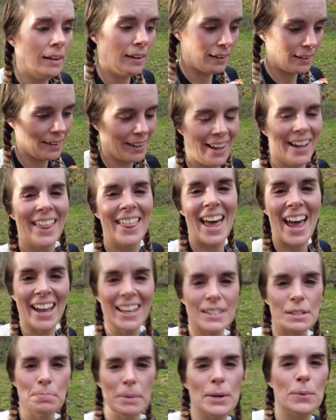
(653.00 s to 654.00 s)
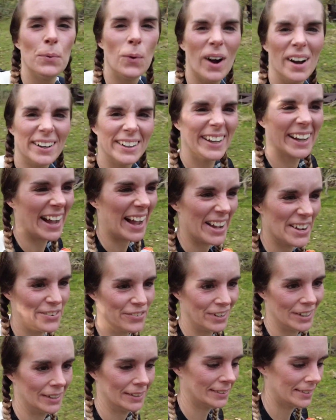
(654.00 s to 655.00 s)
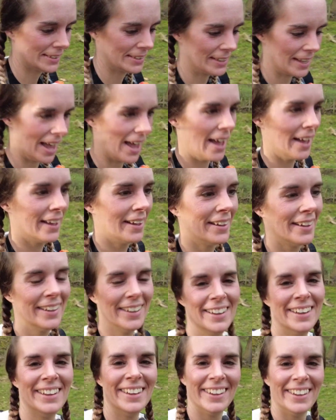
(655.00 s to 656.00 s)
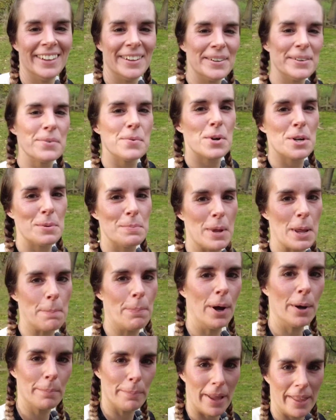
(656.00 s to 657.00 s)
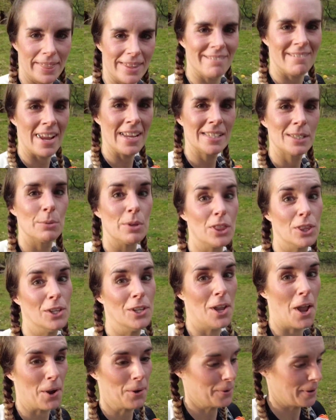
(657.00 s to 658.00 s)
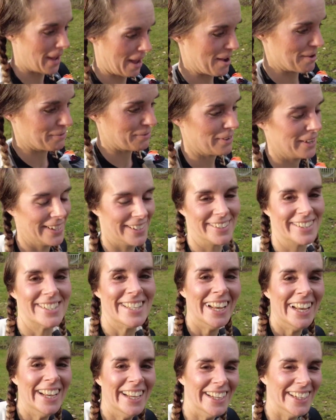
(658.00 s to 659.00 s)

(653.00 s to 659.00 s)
Oh, there had to be one cow field, didn't there? Wouldn't be a Punk Panther race with no cow field.